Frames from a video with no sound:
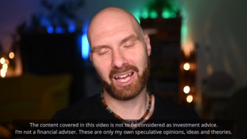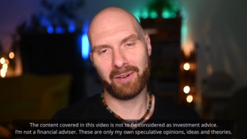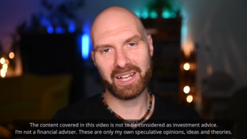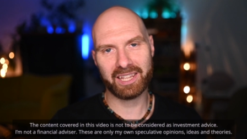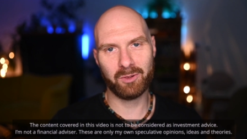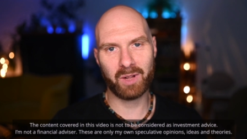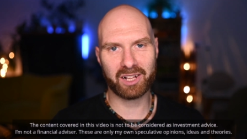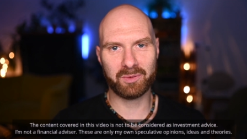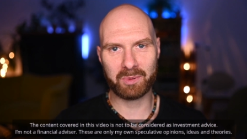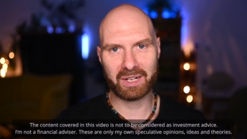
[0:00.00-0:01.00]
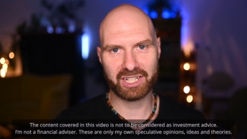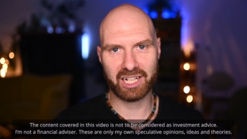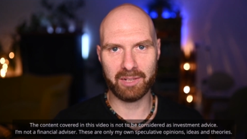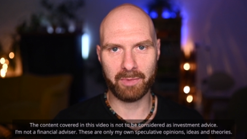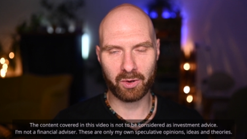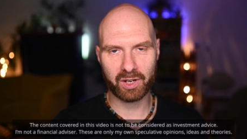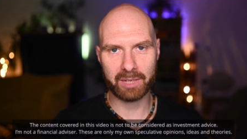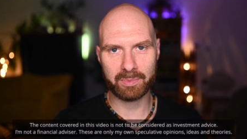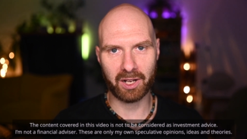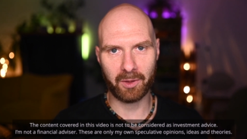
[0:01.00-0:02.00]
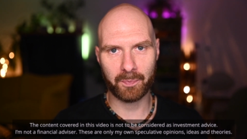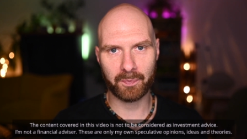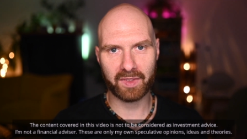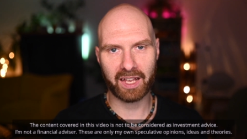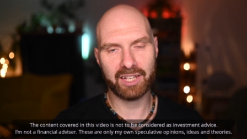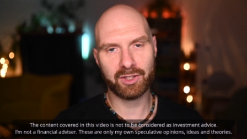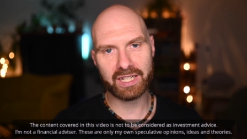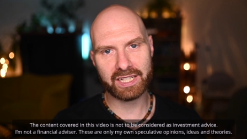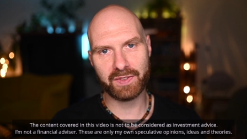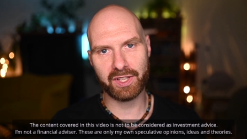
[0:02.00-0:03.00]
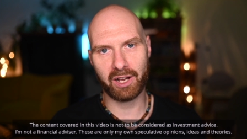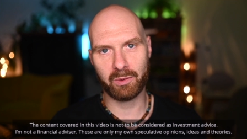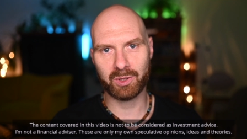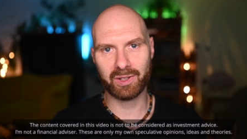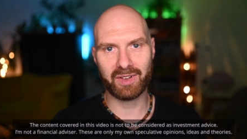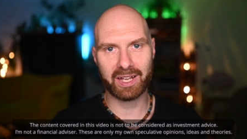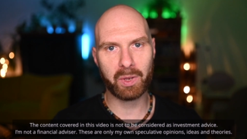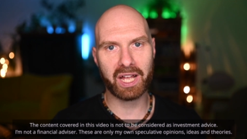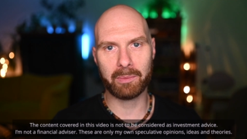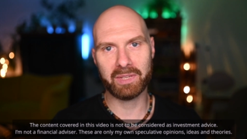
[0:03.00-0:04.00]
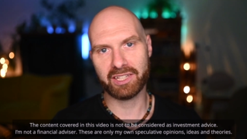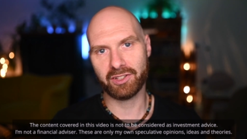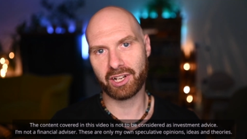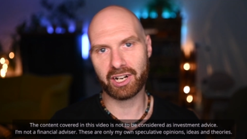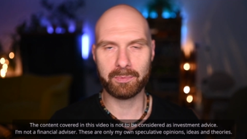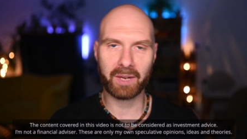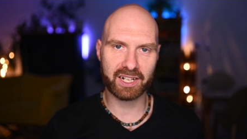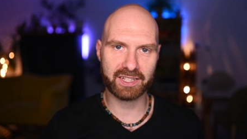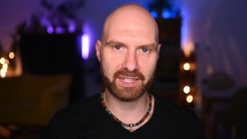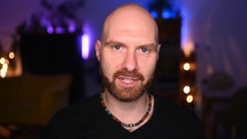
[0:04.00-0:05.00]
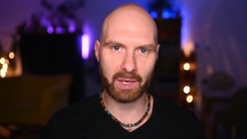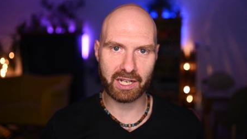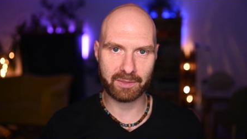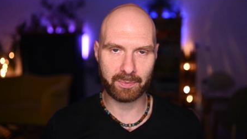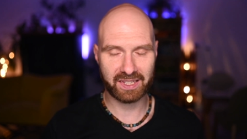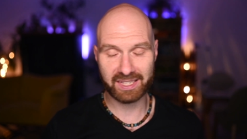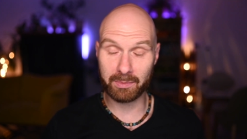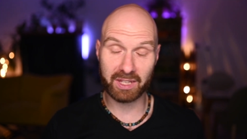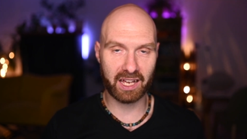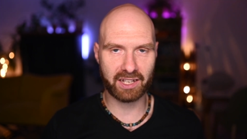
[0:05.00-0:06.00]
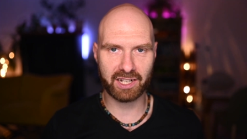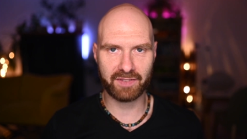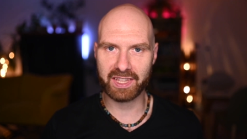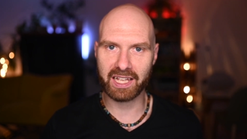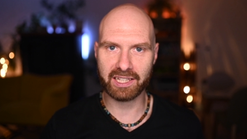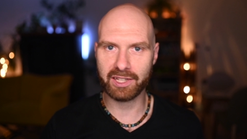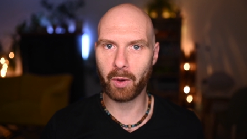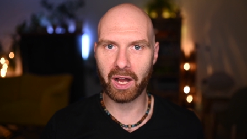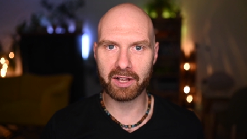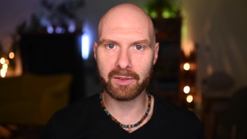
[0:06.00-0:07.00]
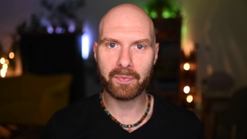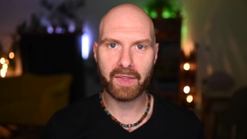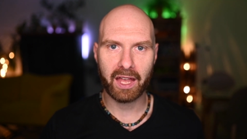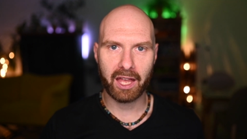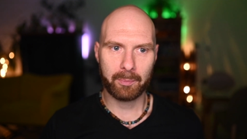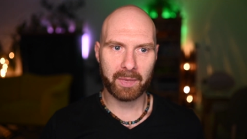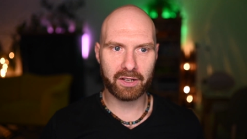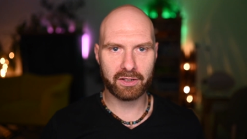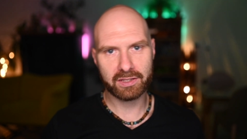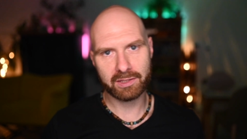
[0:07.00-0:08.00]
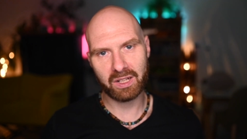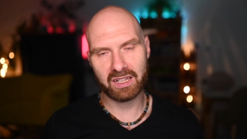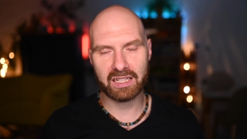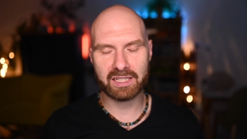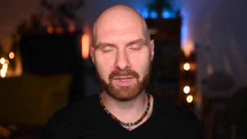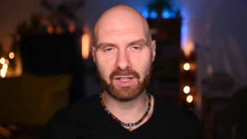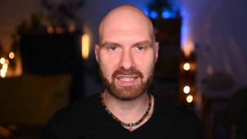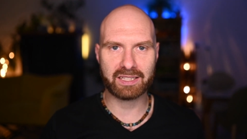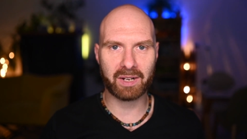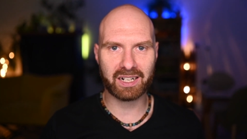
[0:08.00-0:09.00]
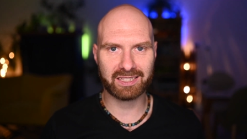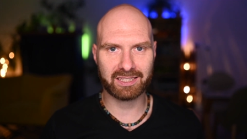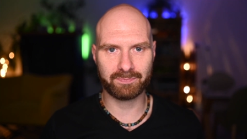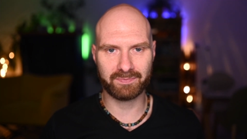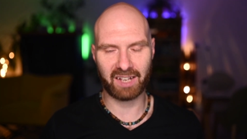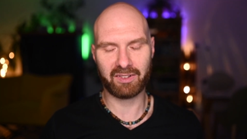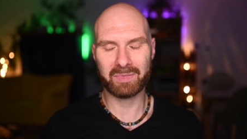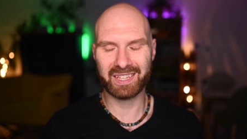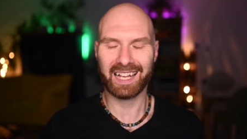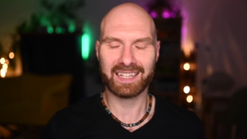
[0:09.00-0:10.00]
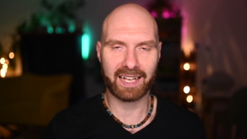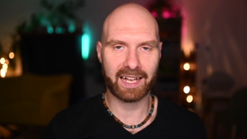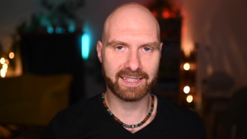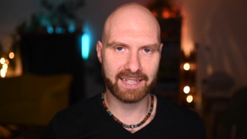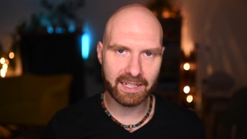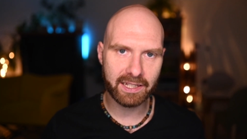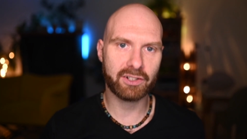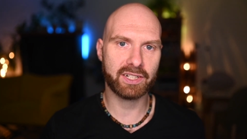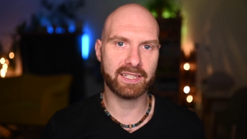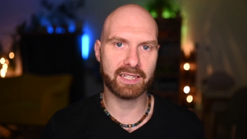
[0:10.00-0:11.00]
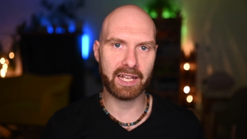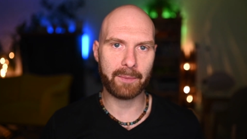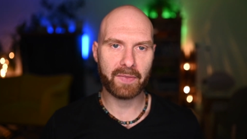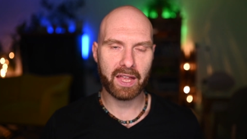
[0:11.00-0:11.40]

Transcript: Amanda and welcome to my channel about crypto. In today's video I want to give a quick update on the current market situation, something I actually haven't done in a while, because, well, let's be honest, the markets haven't been that exciting recently.